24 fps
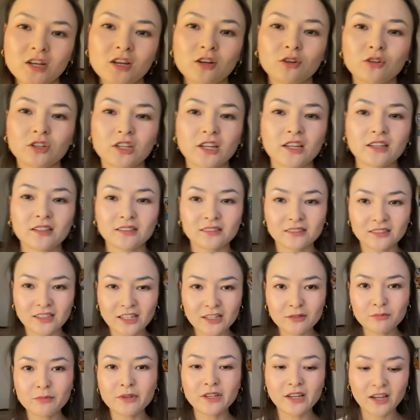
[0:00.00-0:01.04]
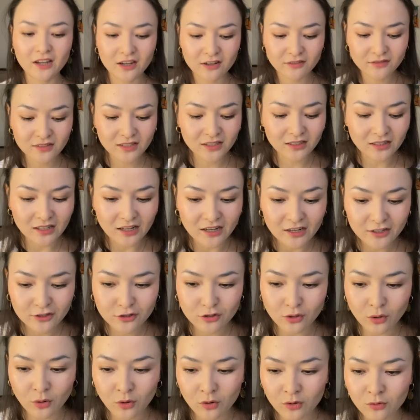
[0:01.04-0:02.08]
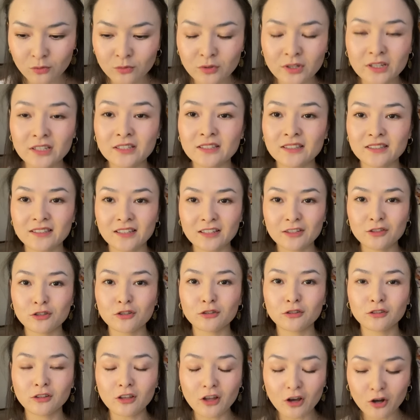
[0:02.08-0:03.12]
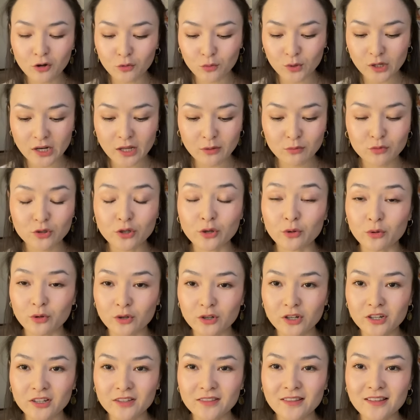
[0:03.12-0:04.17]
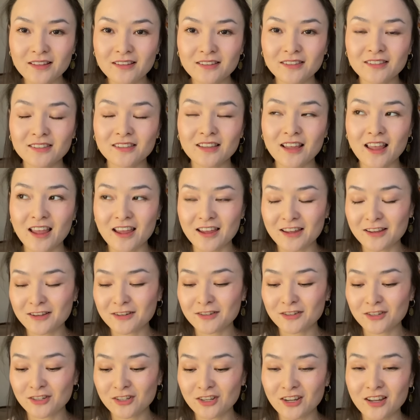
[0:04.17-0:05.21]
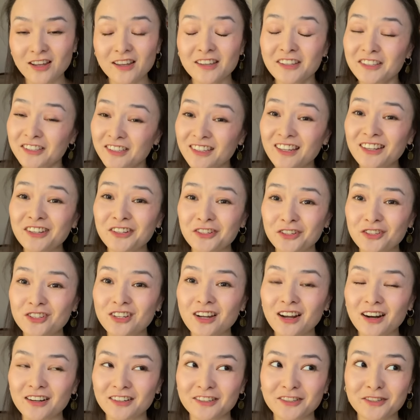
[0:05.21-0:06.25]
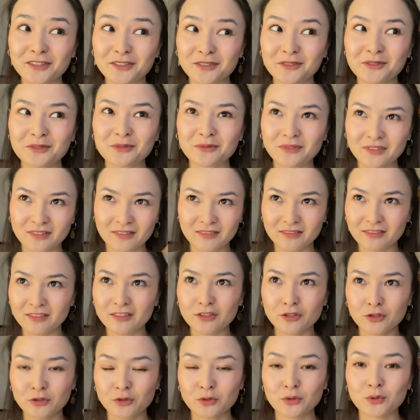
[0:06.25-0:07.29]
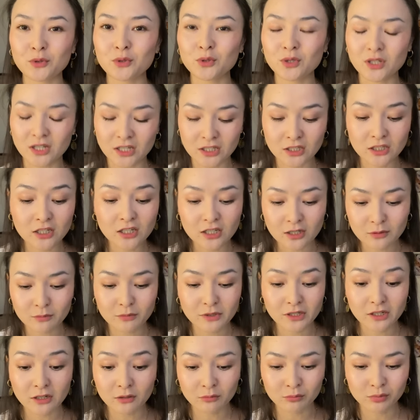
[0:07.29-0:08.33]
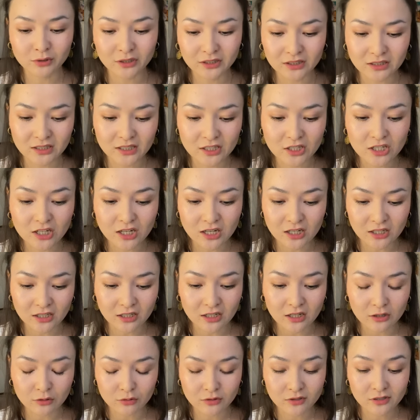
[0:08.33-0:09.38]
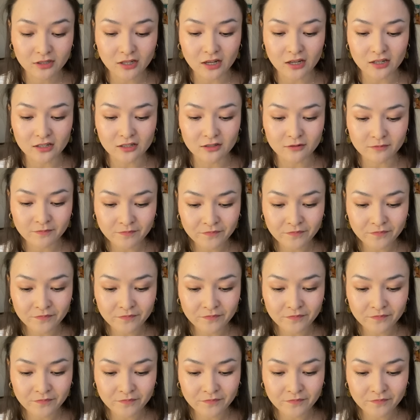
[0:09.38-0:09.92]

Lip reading: Okay, let me have the light on. It's 6 o'clock when I'm recording this, and it's getting dark, so soon it's gonna be completely dark outside.